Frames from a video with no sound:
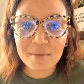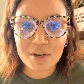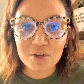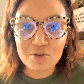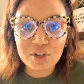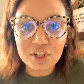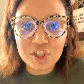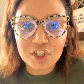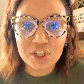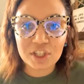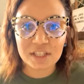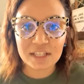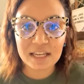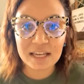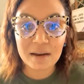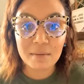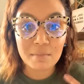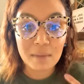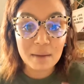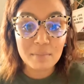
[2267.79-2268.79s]
and you can just
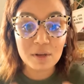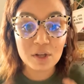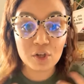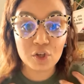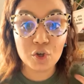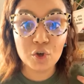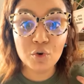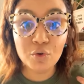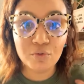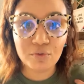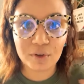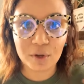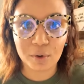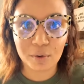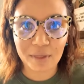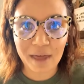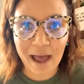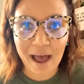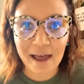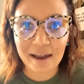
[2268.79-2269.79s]
see it. Maybe you feel
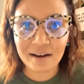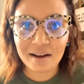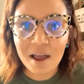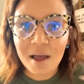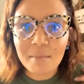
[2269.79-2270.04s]
that.